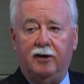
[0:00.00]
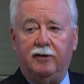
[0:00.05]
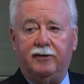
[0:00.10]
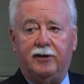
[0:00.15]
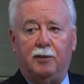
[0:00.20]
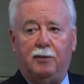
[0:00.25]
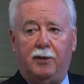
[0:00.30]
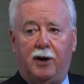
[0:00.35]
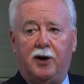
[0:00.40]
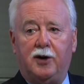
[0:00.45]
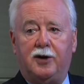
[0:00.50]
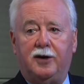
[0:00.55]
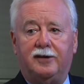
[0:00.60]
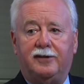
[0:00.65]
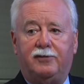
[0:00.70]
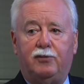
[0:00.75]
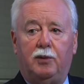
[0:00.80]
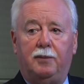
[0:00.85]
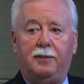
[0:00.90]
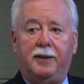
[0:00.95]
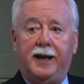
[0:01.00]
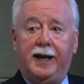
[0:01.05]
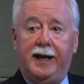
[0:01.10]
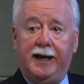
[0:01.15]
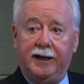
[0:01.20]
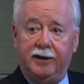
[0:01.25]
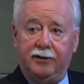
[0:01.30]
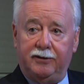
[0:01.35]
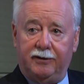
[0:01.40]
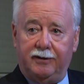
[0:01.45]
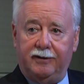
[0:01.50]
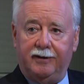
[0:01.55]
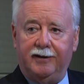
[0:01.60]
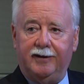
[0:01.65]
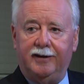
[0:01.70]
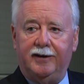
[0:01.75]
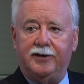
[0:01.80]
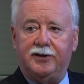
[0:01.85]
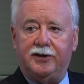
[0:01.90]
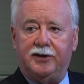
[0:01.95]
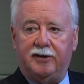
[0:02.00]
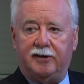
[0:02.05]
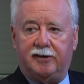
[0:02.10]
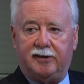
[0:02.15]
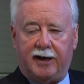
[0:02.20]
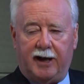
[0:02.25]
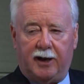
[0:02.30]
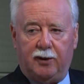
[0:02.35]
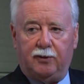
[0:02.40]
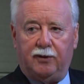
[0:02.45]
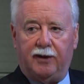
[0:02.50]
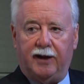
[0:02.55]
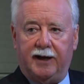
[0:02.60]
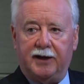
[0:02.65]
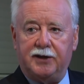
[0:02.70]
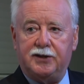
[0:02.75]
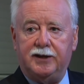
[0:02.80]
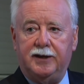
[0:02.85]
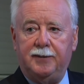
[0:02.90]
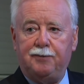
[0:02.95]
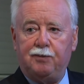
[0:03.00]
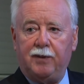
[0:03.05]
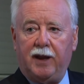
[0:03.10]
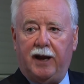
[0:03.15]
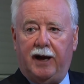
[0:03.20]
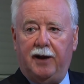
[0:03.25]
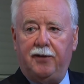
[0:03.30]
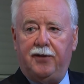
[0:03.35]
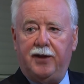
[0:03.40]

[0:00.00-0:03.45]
So markets will begin to discount that. I